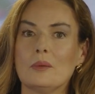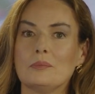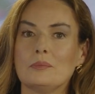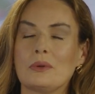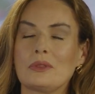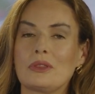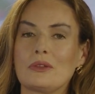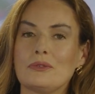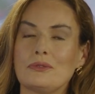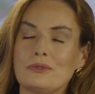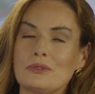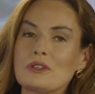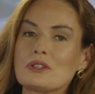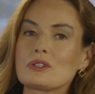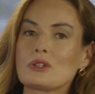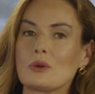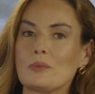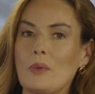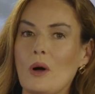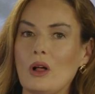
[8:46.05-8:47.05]
But the
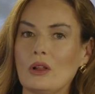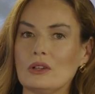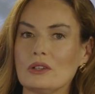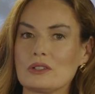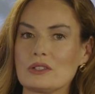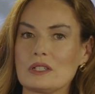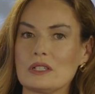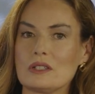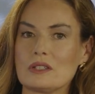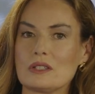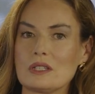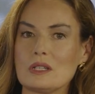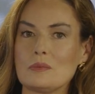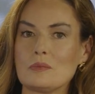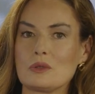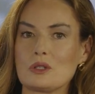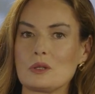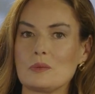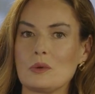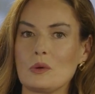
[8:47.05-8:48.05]
fiscal policy
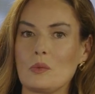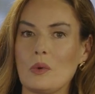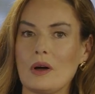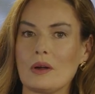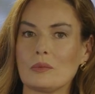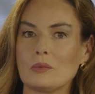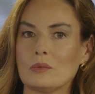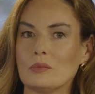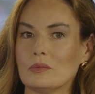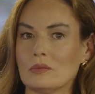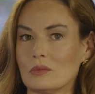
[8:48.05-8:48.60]
seems to be what